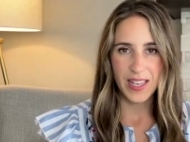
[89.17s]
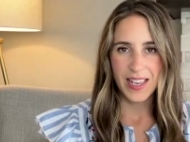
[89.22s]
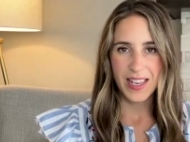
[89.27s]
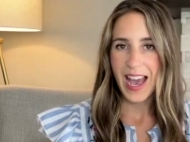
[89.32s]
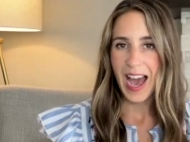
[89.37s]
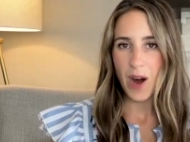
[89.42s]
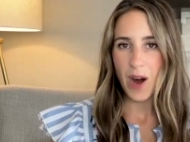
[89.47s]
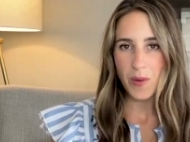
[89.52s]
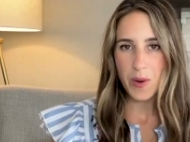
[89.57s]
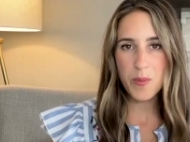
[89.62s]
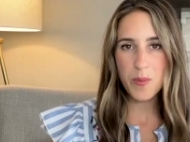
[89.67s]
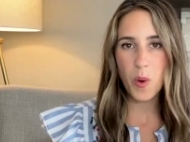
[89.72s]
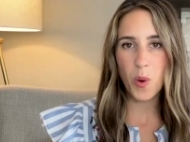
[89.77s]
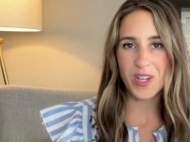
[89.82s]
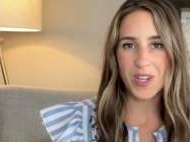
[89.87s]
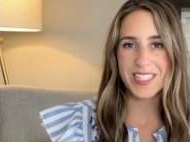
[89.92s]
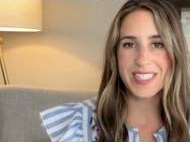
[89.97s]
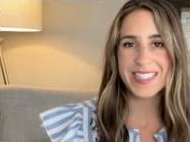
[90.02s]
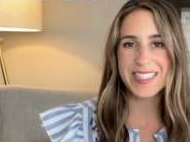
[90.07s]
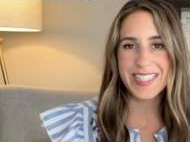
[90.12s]
How
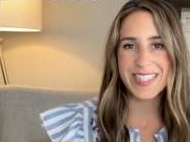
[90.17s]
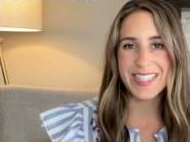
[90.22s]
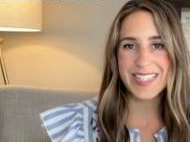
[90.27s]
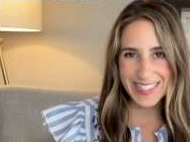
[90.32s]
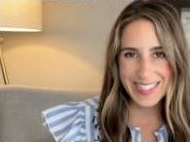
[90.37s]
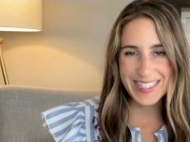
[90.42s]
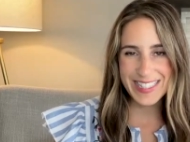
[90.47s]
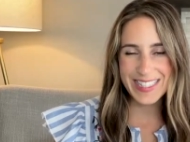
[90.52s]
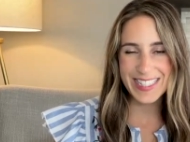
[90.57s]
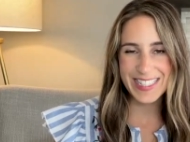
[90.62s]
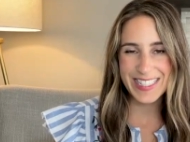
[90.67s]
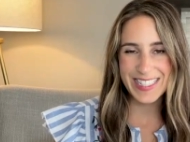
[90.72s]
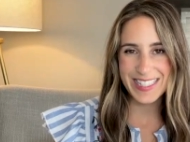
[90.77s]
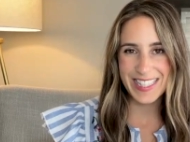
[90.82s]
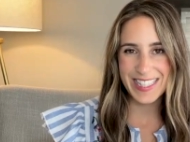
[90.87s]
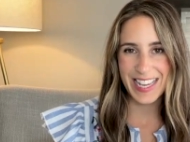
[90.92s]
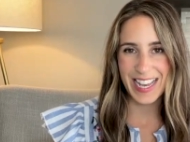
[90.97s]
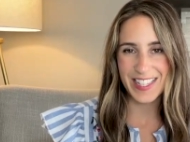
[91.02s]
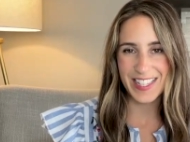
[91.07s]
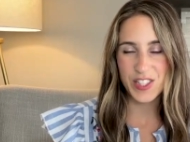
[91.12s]
important is
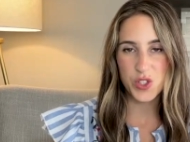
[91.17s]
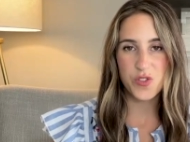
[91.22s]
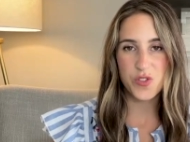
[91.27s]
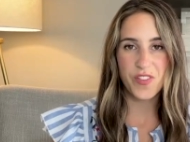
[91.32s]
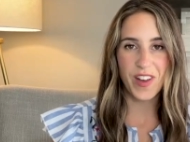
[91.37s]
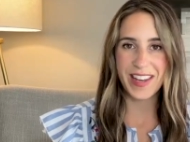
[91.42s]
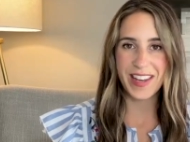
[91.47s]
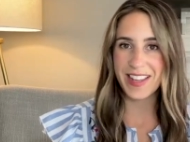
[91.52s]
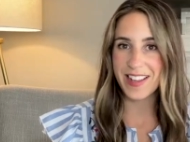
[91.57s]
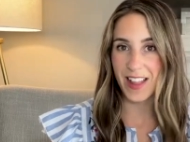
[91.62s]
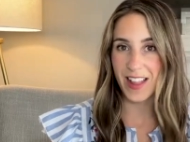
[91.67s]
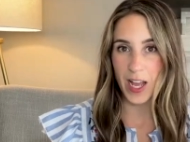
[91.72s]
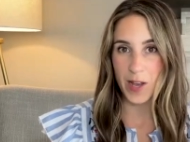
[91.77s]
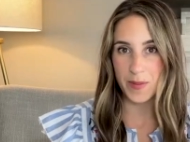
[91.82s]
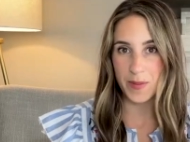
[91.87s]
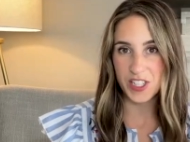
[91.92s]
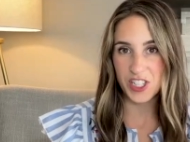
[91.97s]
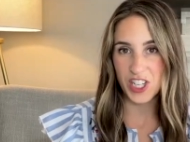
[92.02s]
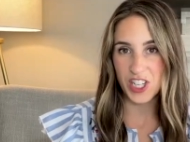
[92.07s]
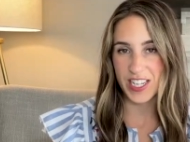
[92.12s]
CCS to fighting climate
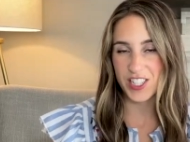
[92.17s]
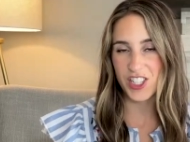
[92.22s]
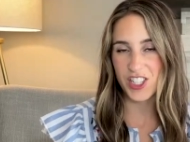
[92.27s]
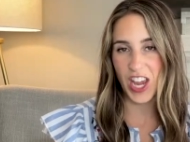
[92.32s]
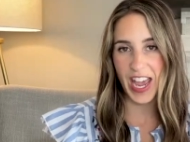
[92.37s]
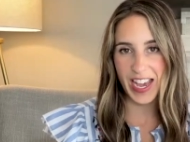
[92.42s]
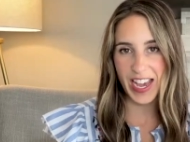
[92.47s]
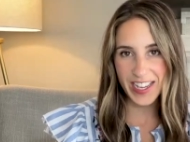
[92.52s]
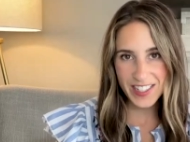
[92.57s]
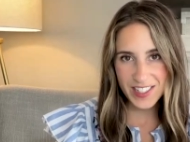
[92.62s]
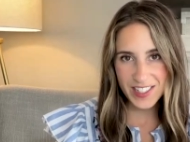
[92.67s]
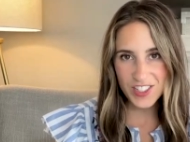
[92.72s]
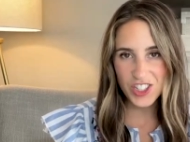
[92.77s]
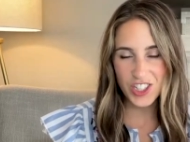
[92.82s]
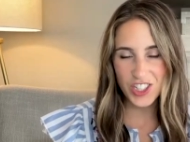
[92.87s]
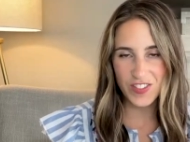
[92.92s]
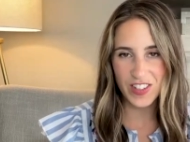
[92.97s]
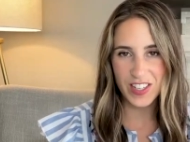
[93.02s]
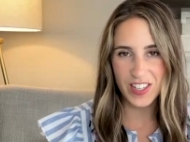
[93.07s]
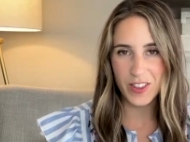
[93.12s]
change and
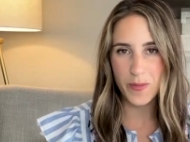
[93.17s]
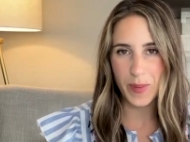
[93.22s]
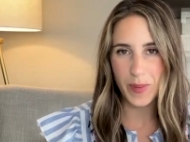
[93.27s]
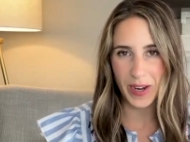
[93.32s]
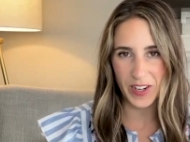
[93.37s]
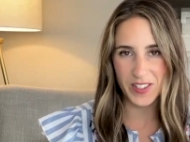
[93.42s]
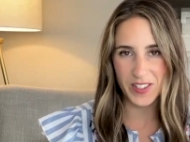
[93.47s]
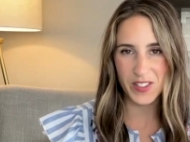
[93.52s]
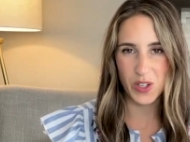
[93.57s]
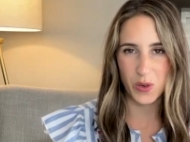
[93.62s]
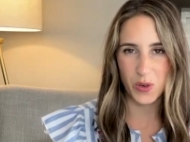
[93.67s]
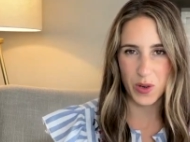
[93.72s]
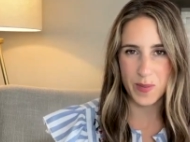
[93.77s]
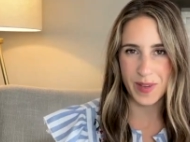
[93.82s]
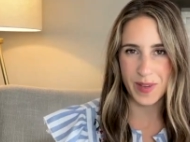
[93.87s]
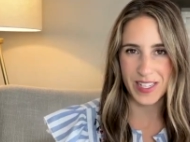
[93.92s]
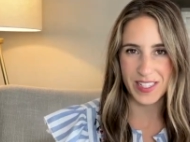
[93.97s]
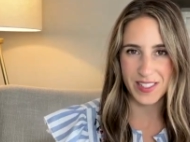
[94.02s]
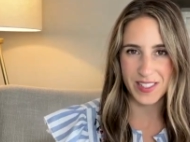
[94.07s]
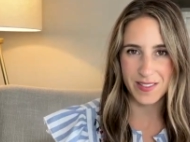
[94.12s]
achieving the Paris Agreement?